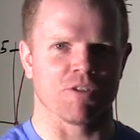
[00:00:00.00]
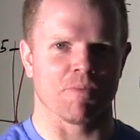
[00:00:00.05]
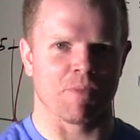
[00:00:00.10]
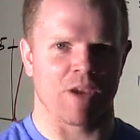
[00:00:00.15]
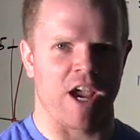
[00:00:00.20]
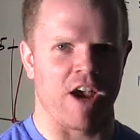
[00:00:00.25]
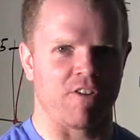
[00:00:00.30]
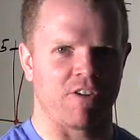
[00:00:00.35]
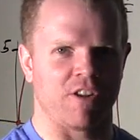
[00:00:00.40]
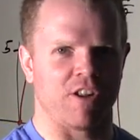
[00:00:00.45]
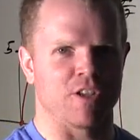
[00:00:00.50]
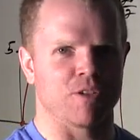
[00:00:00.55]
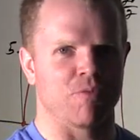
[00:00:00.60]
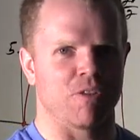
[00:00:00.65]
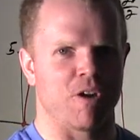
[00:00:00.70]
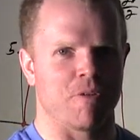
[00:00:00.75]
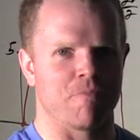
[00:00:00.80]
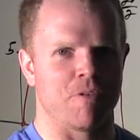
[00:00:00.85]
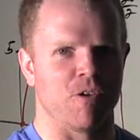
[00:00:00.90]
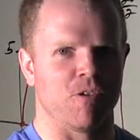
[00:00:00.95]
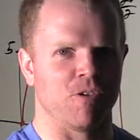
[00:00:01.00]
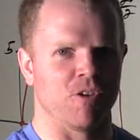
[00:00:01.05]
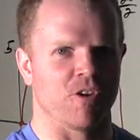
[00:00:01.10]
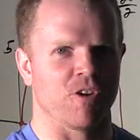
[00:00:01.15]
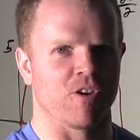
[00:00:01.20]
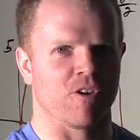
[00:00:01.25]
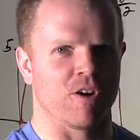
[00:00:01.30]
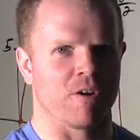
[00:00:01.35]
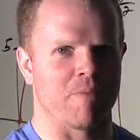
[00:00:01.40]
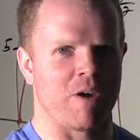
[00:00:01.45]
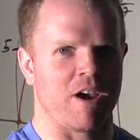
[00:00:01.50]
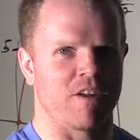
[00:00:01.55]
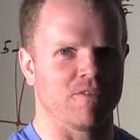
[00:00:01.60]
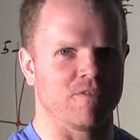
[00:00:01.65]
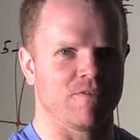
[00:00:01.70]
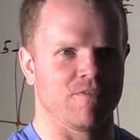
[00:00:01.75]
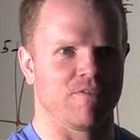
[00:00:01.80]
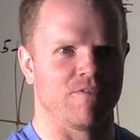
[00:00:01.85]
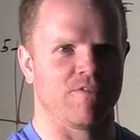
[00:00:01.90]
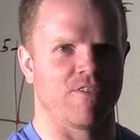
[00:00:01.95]
some calculus with our polar in
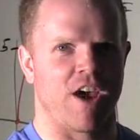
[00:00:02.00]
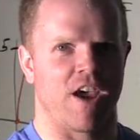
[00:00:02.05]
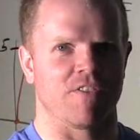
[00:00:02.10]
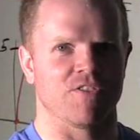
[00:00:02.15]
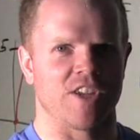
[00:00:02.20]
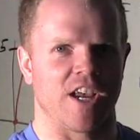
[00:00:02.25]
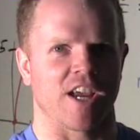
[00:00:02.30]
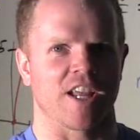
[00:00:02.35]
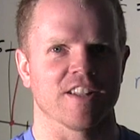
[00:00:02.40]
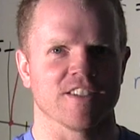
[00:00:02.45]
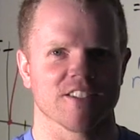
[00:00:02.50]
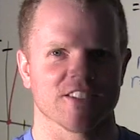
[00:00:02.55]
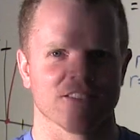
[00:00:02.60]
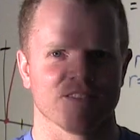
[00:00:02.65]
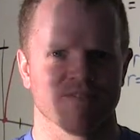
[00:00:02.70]
about 5 seconds.